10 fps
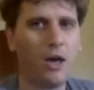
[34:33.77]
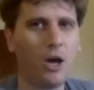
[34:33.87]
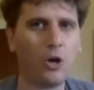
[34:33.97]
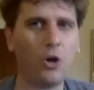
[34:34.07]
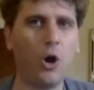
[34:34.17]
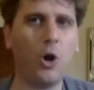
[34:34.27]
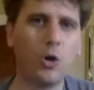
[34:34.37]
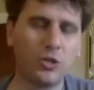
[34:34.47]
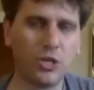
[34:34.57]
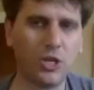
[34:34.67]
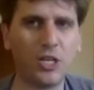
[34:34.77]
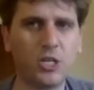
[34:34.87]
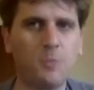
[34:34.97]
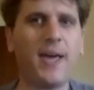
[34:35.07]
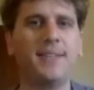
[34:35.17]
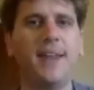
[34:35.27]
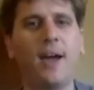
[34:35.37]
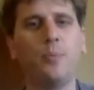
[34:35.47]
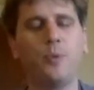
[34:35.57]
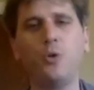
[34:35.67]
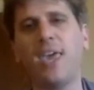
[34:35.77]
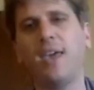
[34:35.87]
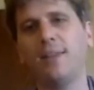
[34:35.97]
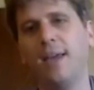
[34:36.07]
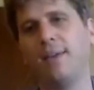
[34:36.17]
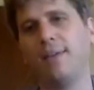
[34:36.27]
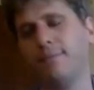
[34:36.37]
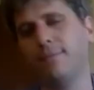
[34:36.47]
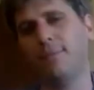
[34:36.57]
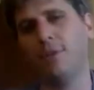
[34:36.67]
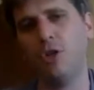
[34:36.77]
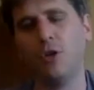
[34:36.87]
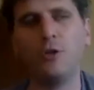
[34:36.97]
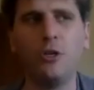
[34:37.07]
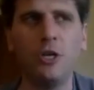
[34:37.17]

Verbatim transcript: a, a, an expected out. You can't like, you know, you,